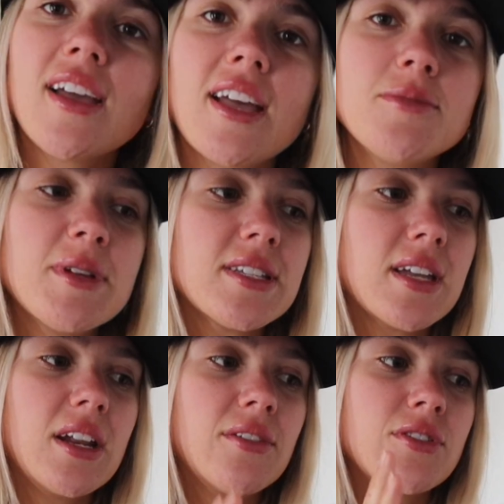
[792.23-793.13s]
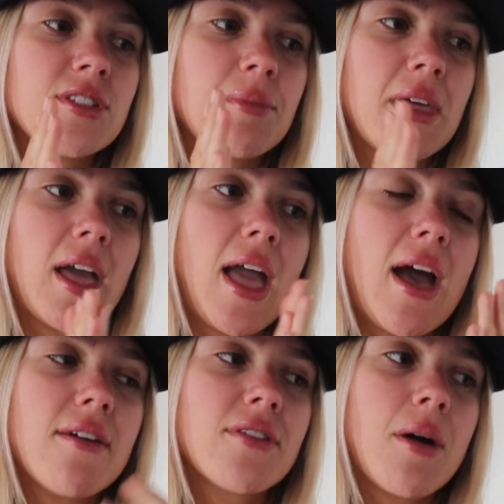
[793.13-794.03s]
It gets me excited for something I
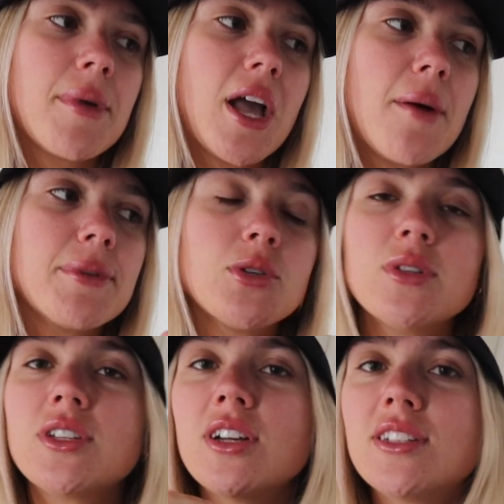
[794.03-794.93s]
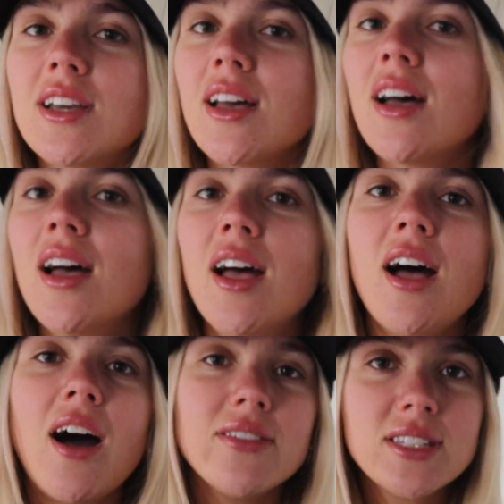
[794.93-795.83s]
have coming up. It's always good to
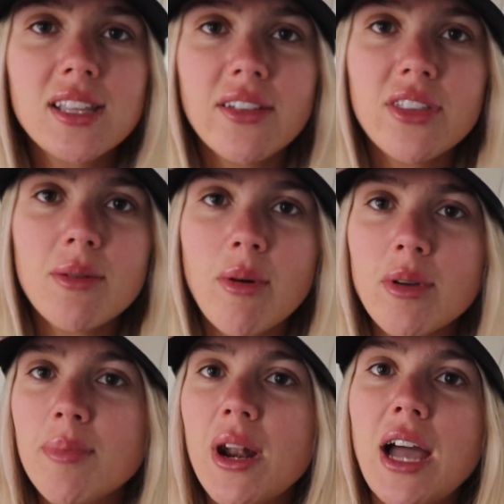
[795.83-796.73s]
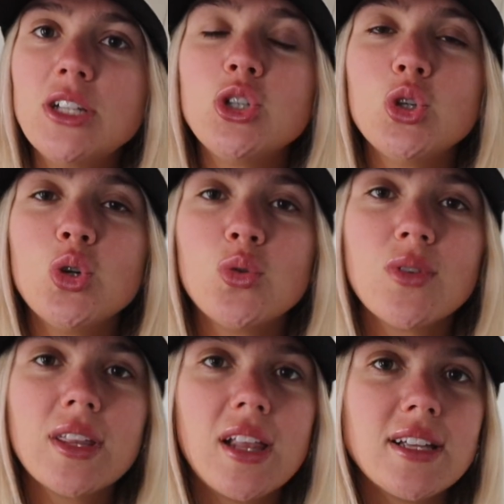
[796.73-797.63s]
obviously live in the moment, but I do
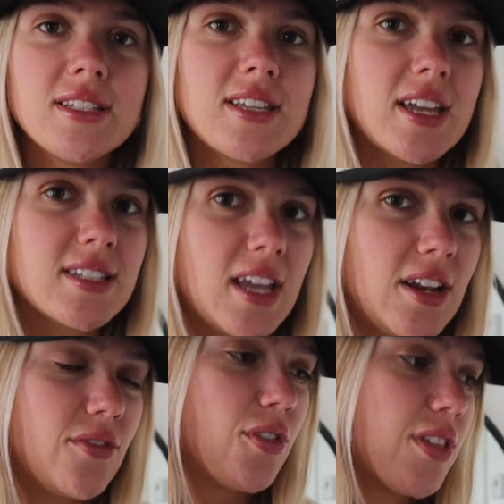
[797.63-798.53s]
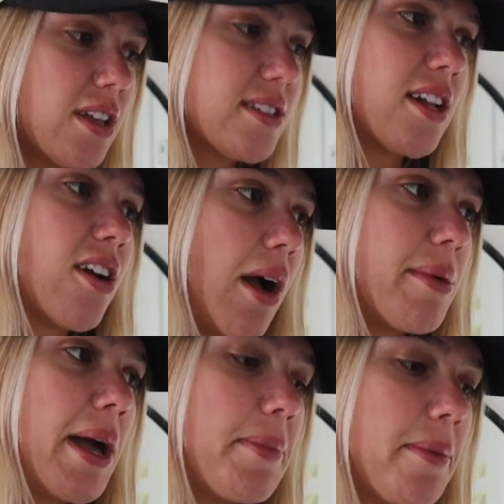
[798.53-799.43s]
really like to stay excited for things that are
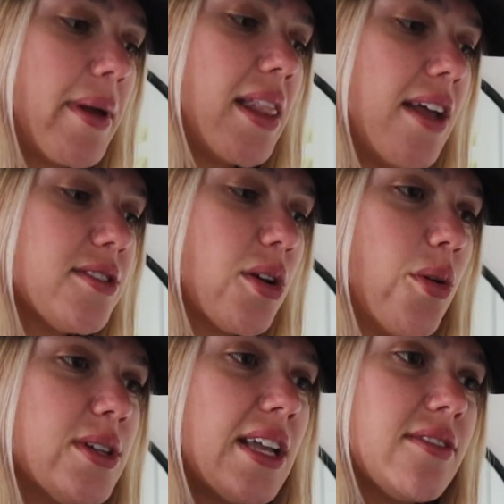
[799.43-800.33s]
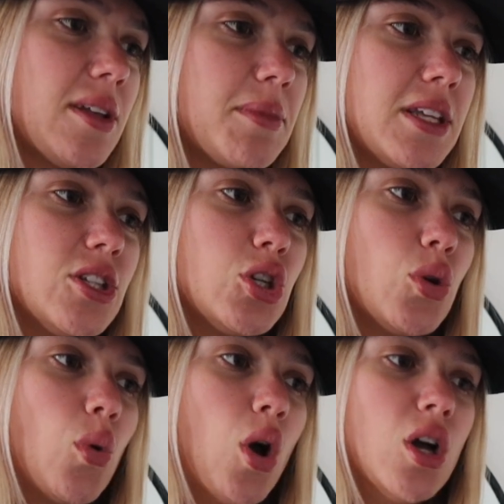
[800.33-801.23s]
coming up in my life. So I always have something
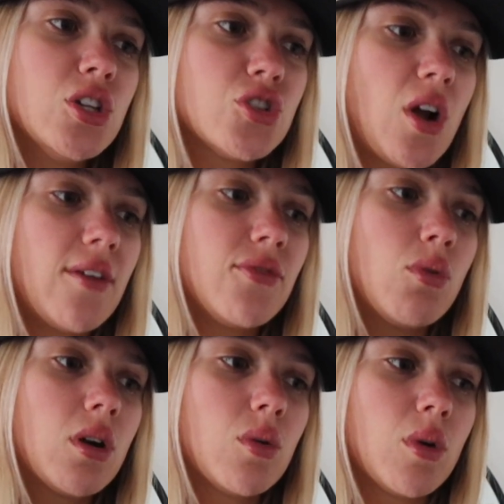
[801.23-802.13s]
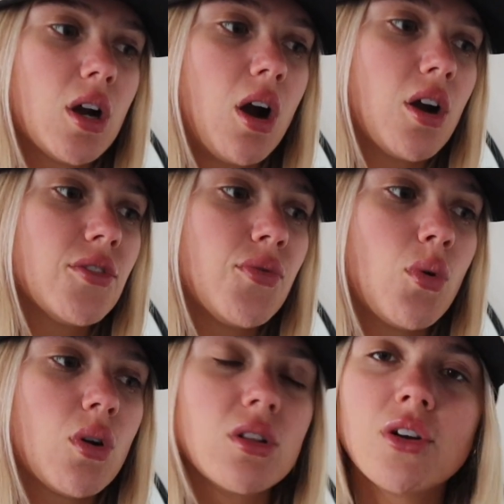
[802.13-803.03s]
to strive for, work hard
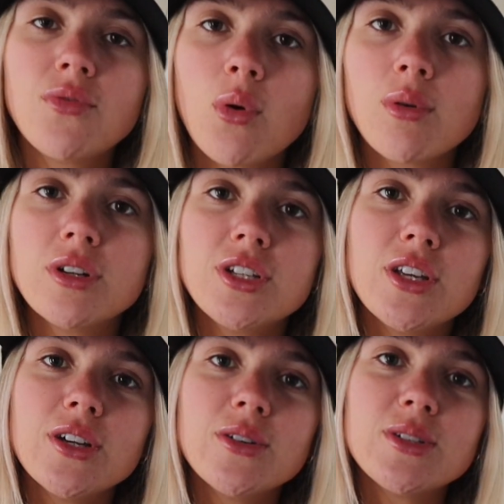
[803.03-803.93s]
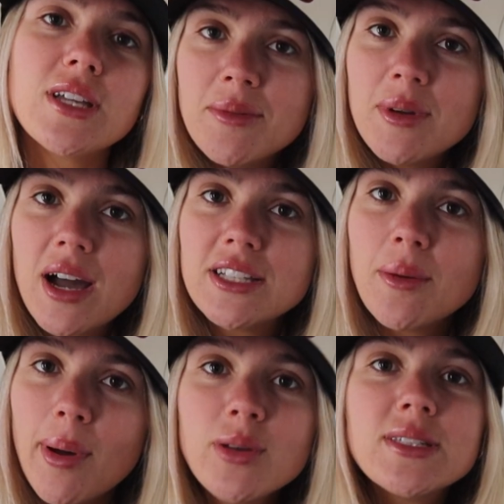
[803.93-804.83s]
for, look forward to. So keep you guys
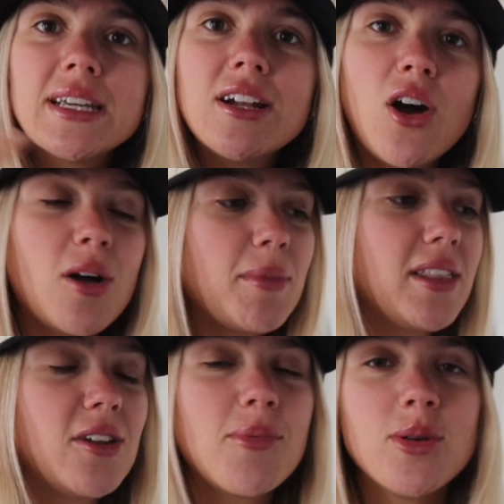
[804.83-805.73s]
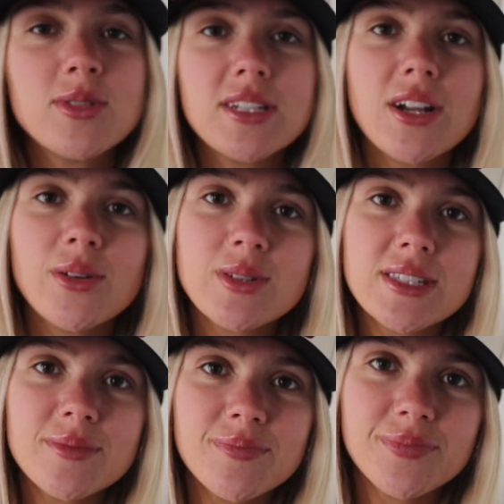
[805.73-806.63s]
posted on my little post-it notes.